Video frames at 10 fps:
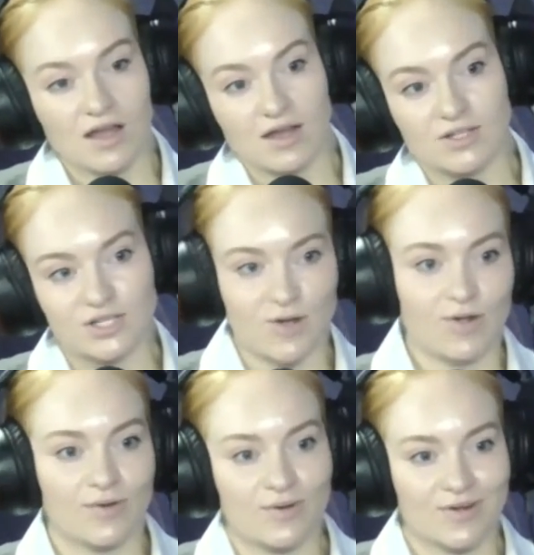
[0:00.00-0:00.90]
And
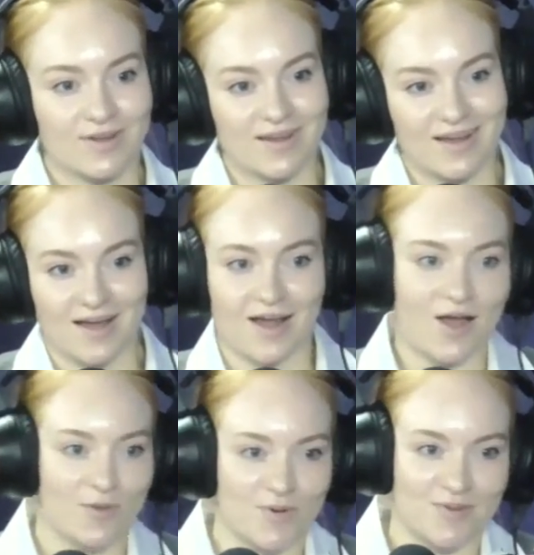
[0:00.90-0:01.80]
so, I, I
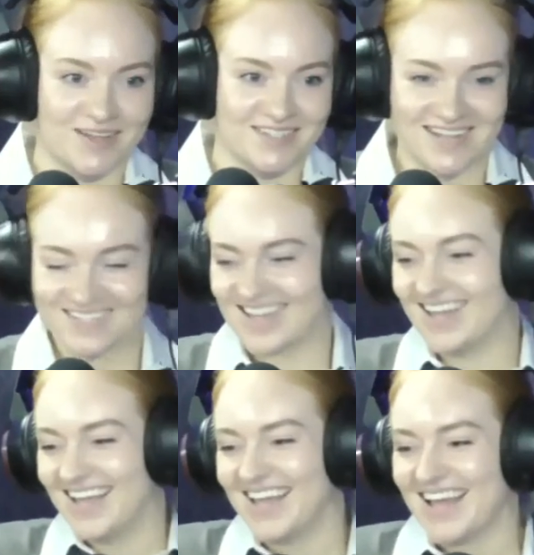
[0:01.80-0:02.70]
hope I'm making sense there.
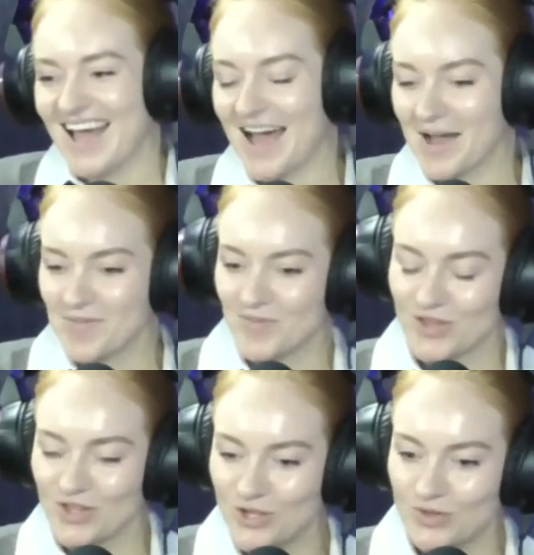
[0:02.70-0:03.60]
Yeah, no, yeah, yeah. Um,
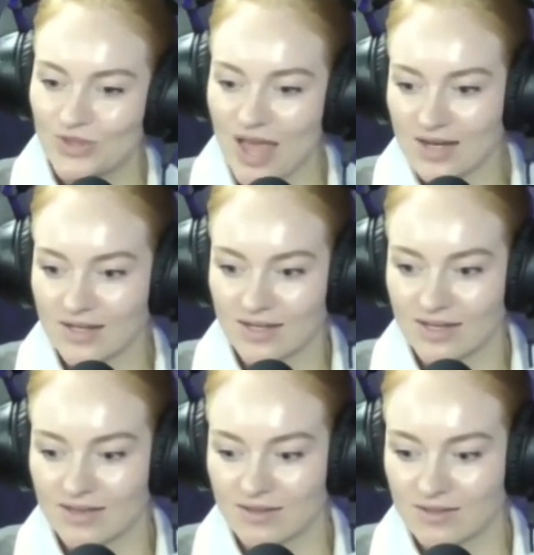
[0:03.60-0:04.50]
you then
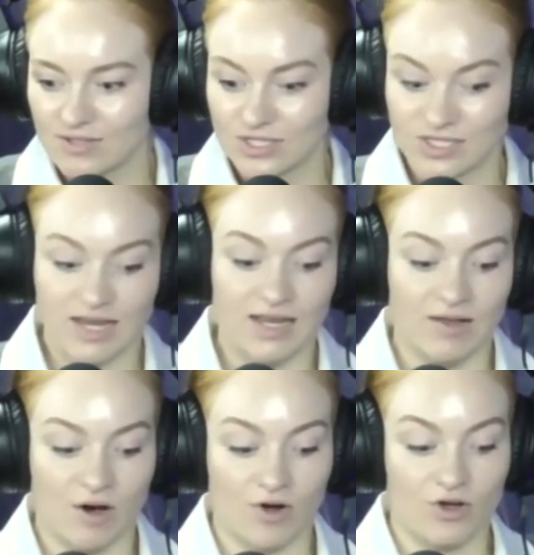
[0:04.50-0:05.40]

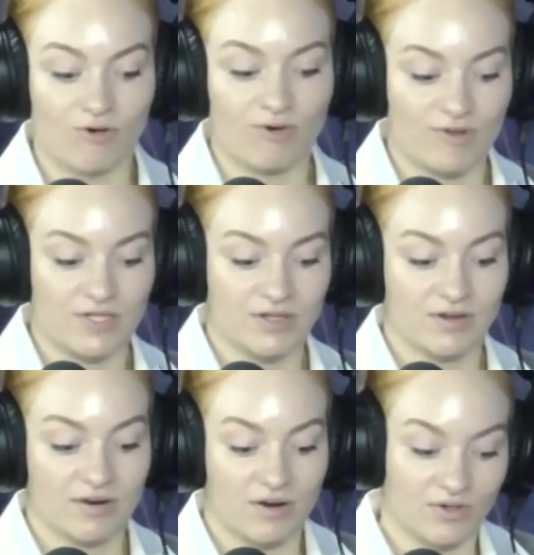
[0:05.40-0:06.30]
see on a
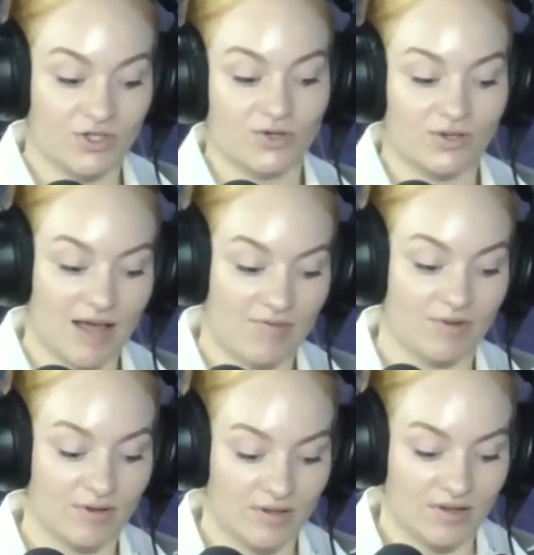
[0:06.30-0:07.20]
neurophysiological
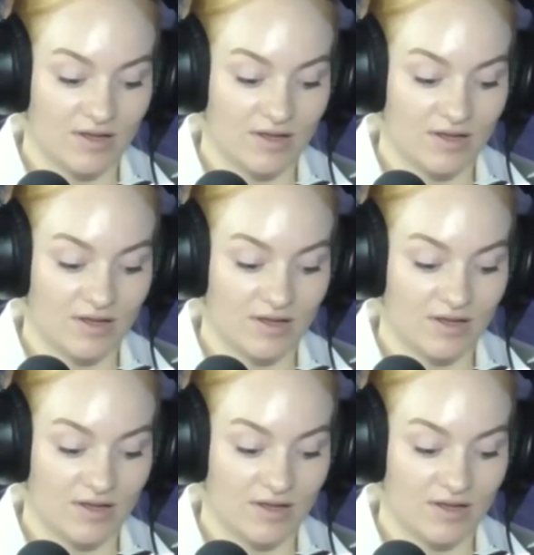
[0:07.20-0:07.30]
level